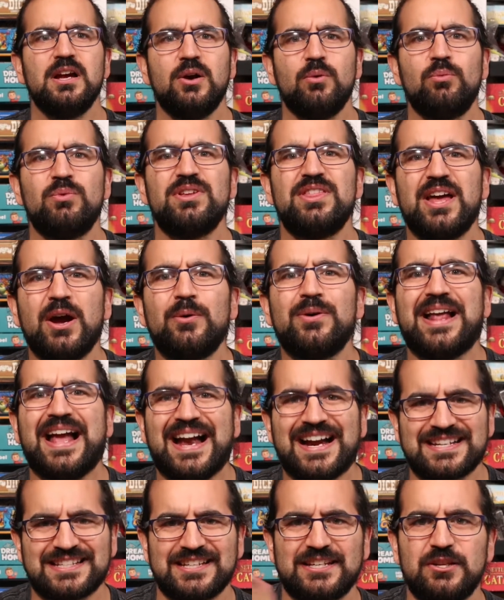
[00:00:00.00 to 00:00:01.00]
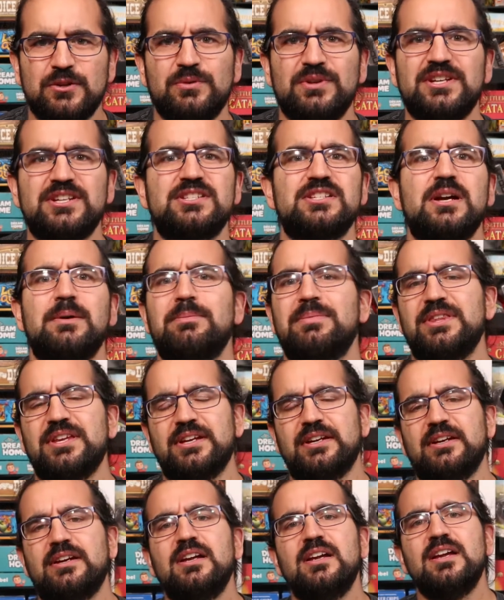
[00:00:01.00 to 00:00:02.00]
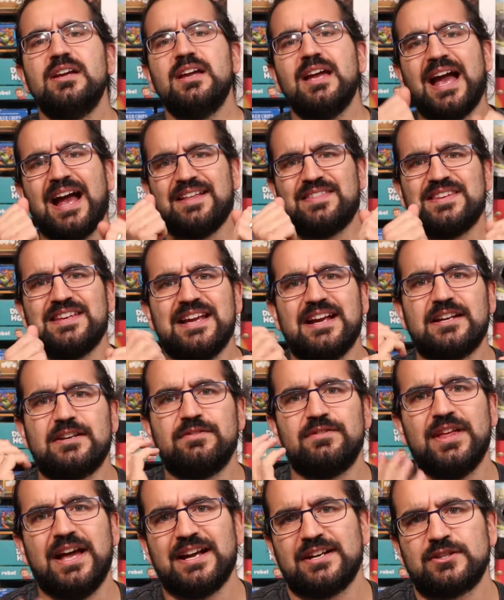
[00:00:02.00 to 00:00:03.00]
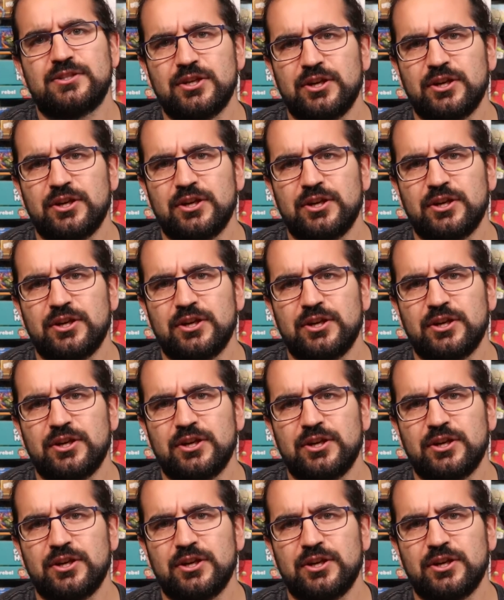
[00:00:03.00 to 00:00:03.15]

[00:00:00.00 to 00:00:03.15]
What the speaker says: without executing something at the end of that